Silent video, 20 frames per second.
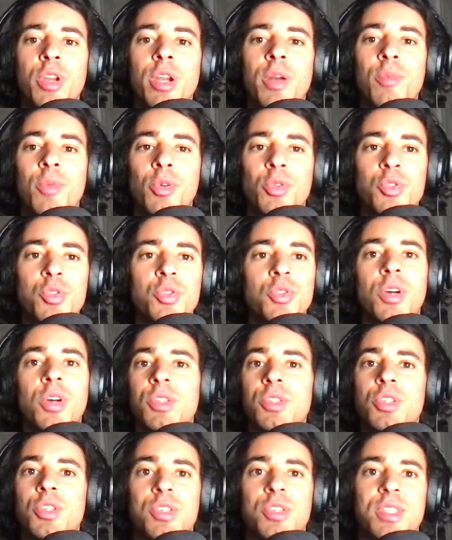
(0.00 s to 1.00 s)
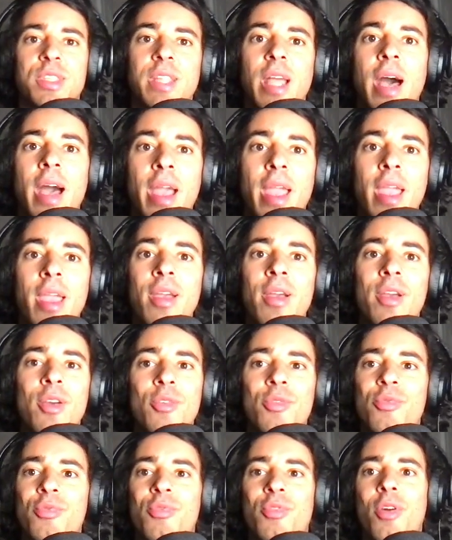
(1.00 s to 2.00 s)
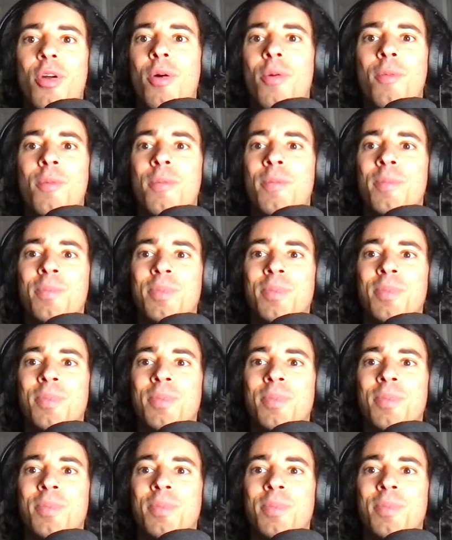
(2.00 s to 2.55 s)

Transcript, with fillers: able to not just die from